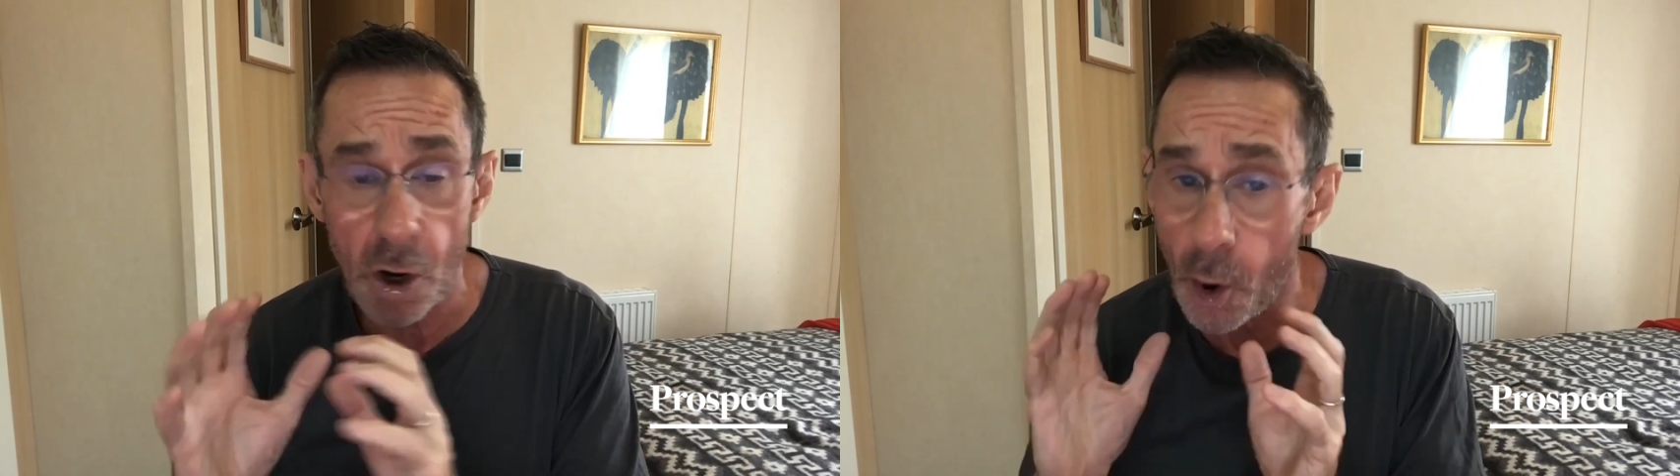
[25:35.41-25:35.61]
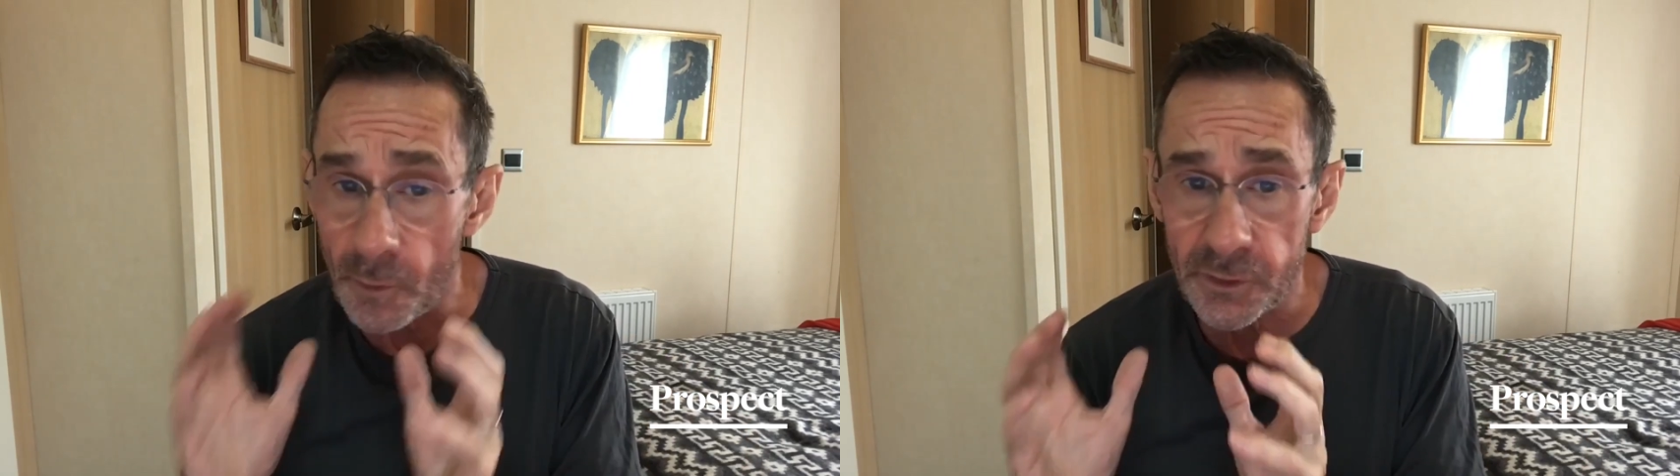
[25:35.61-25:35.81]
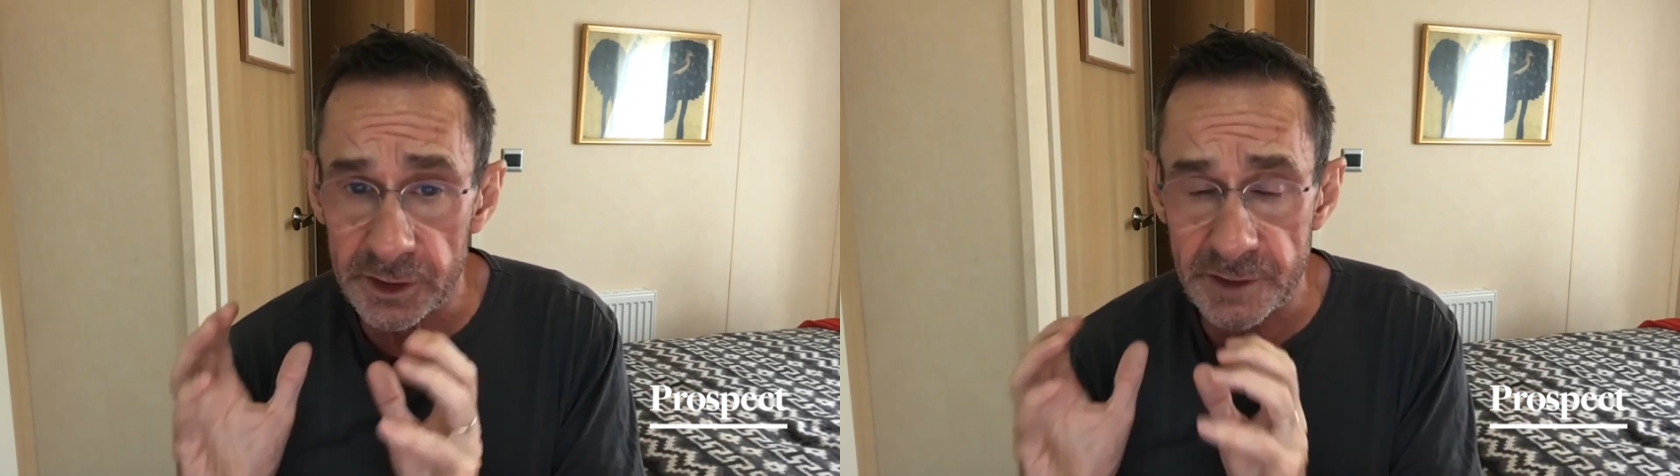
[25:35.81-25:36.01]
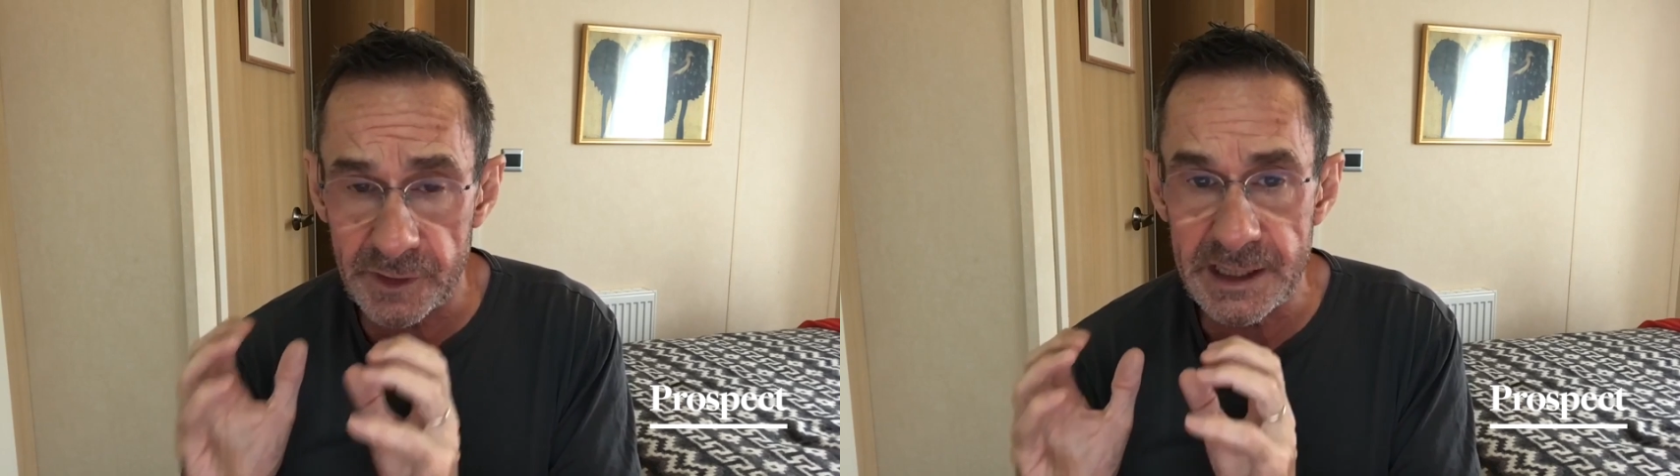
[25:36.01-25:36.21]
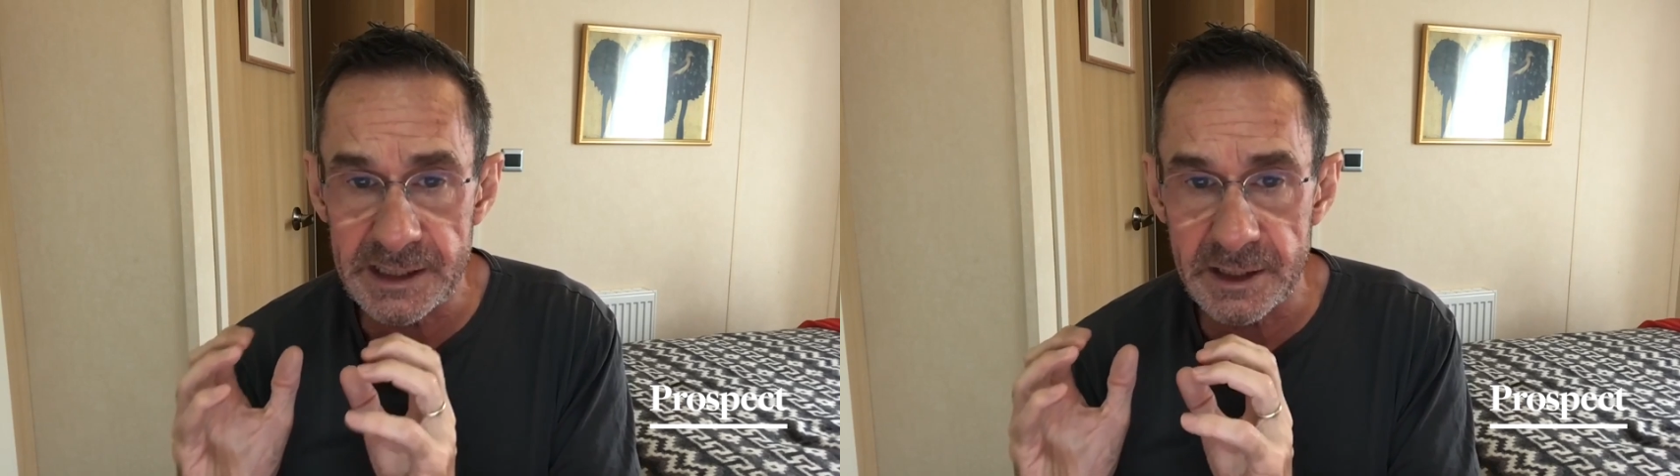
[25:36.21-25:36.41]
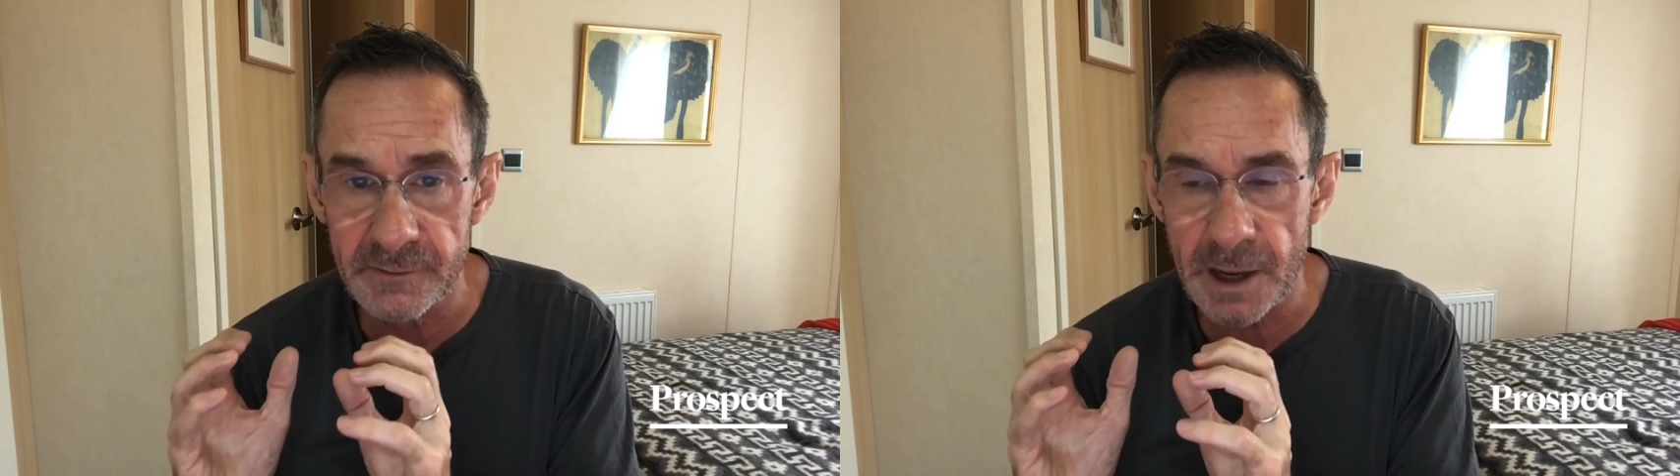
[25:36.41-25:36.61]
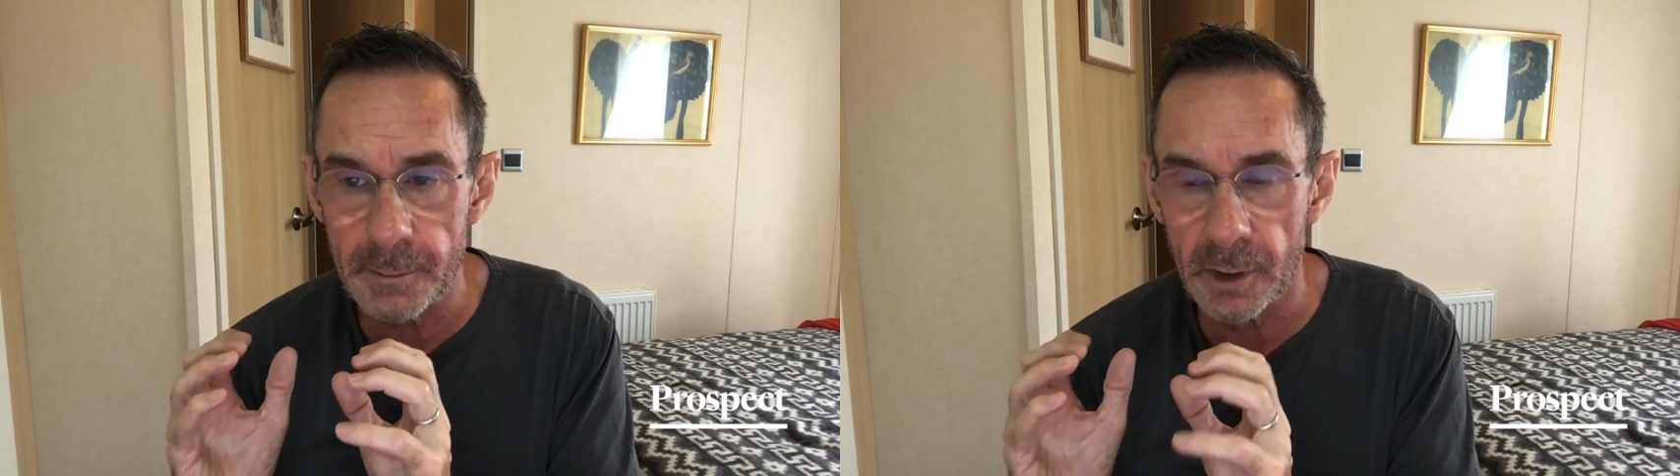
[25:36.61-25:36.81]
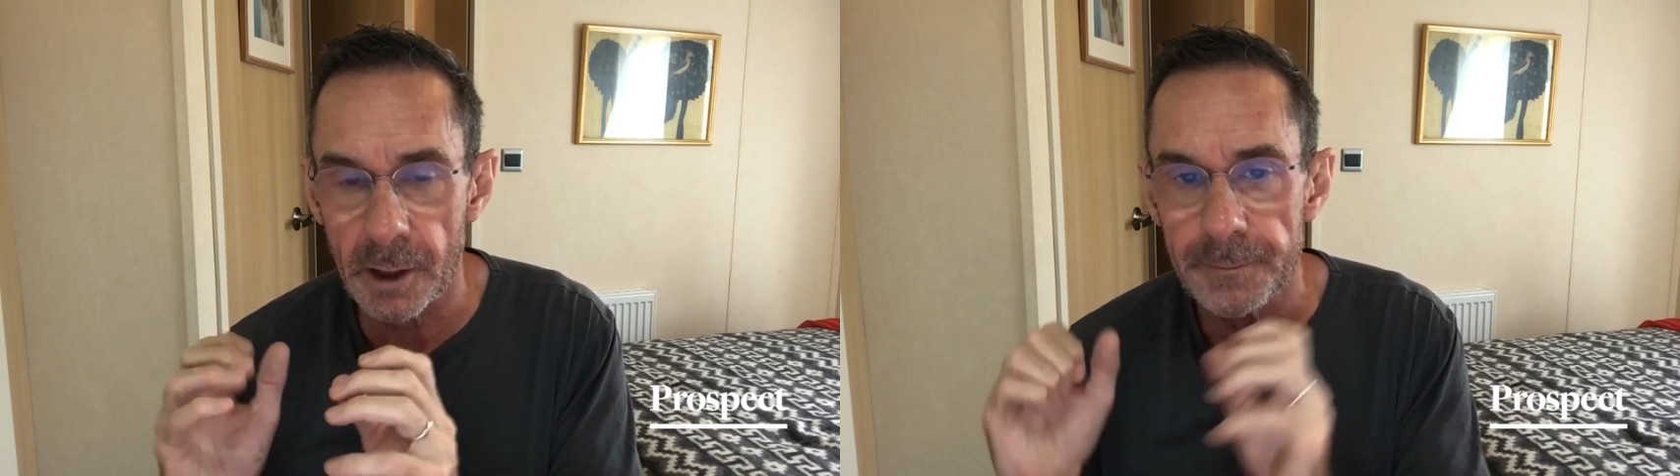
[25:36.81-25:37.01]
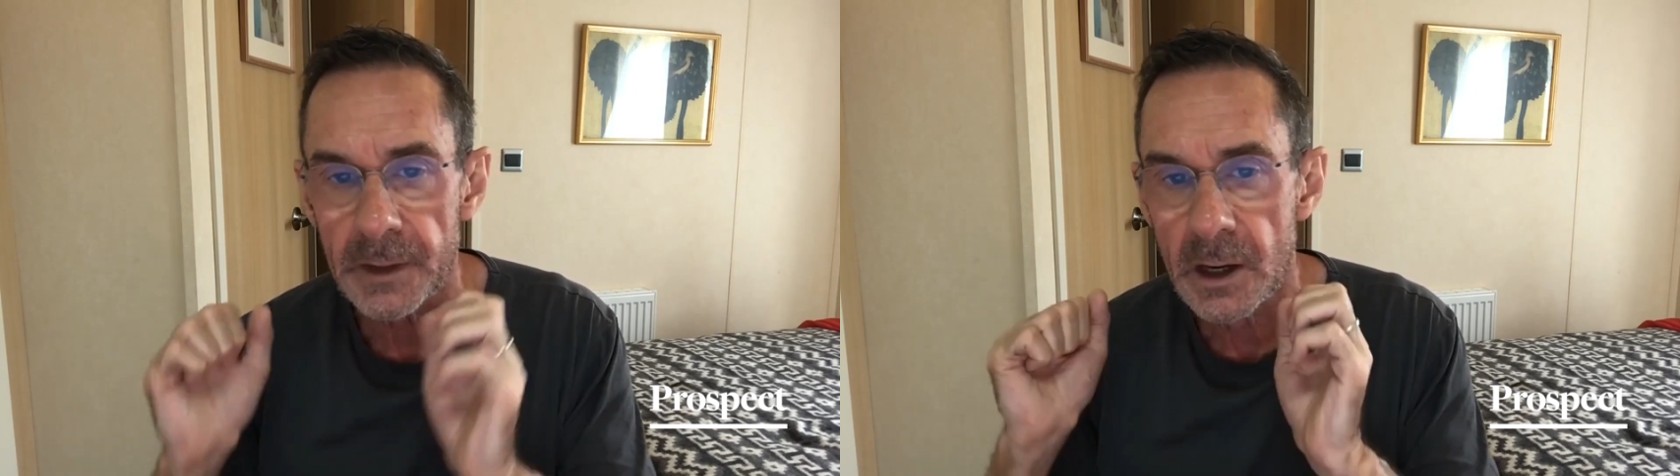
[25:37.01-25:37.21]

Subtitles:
hopeful defeat in November